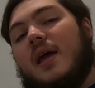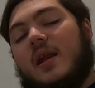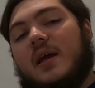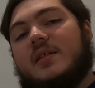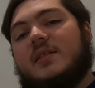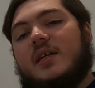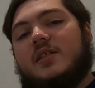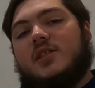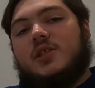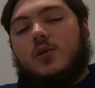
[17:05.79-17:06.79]
And I say
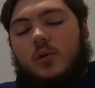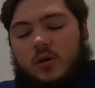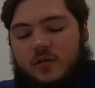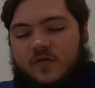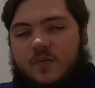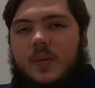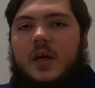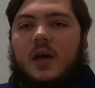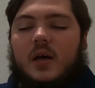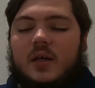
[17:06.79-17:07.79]
sort of
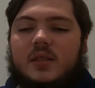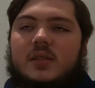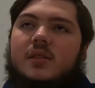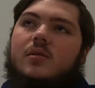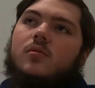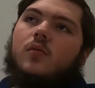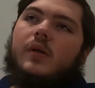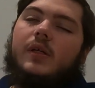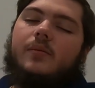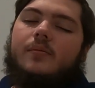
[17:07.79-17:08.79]
because,
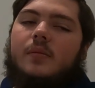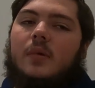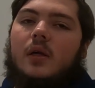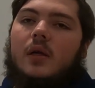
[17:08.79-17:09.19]
well,